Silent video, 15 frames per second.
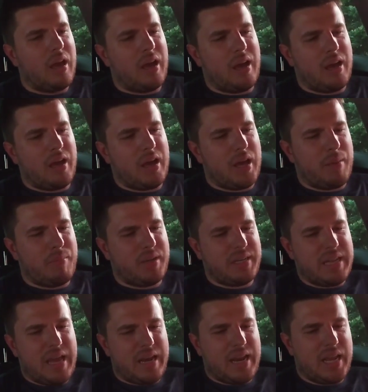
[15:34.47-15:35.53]
But
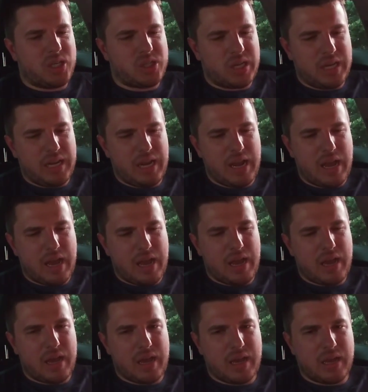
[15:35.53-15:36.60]
then actually
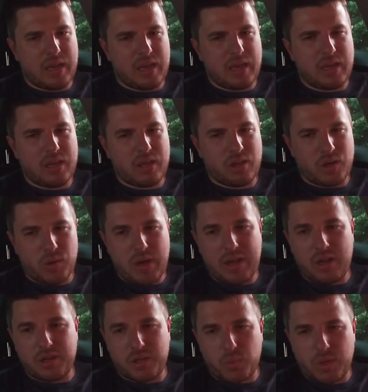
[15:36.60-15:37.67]
I
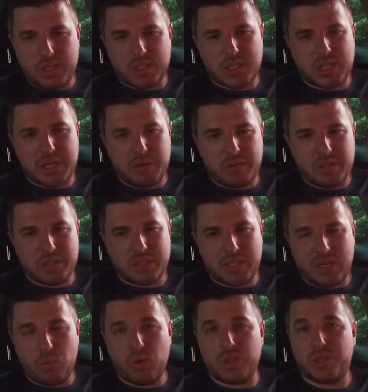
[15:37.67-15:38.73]
got the 1 Series, and
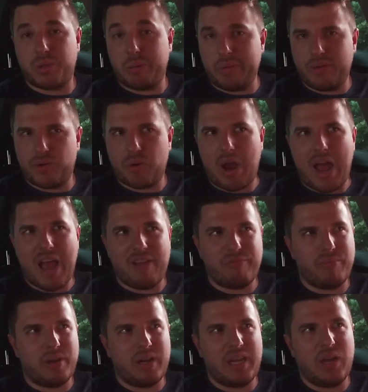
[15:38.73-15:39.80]
it was rear-wheel
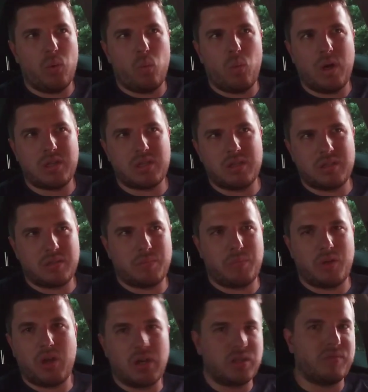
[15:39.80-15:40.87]
drive, but it wasn't
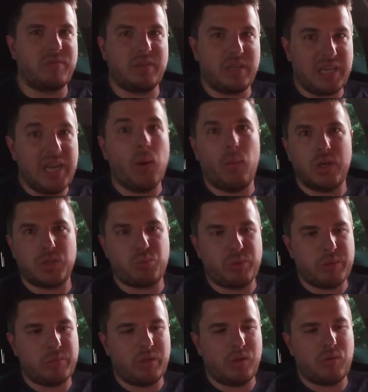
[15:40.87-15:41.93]
because of it was
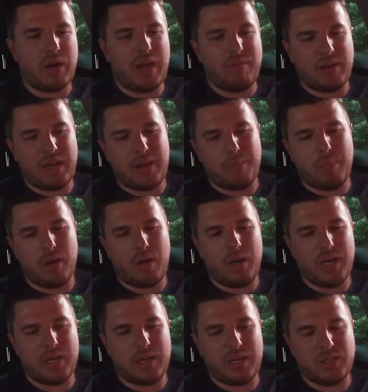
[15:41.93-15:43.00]
rear-wheel drive that I
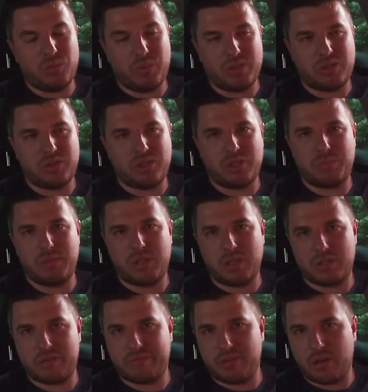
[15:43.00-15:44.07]
bought it. It was just
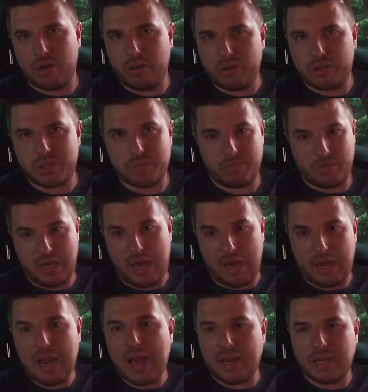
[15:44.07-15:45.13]
because of the looks. I
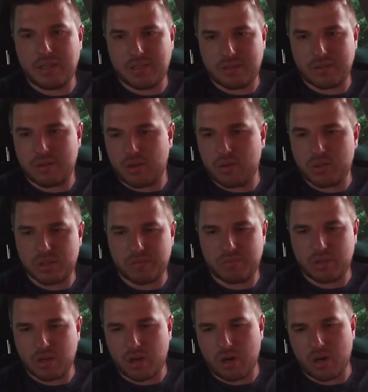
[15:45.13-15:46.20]
liked the looks of
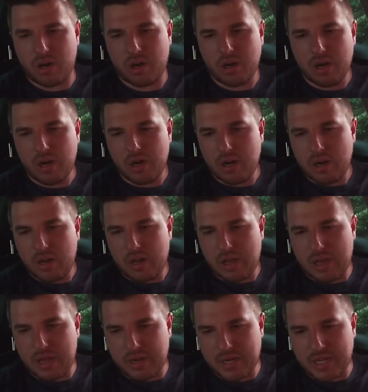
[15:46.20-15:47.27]
the car,
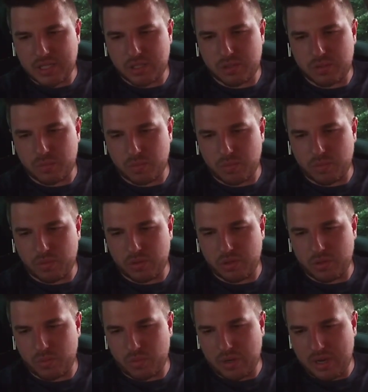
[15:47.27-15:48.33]
and that's
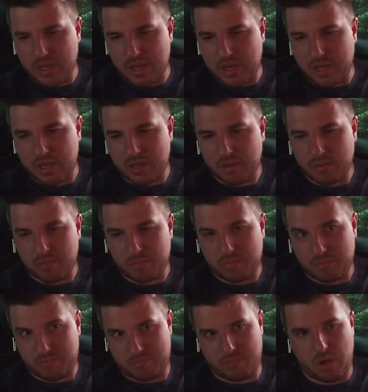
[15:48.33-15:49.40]
why I
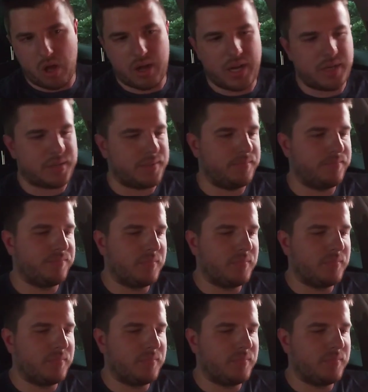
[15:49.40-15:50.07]
bought it.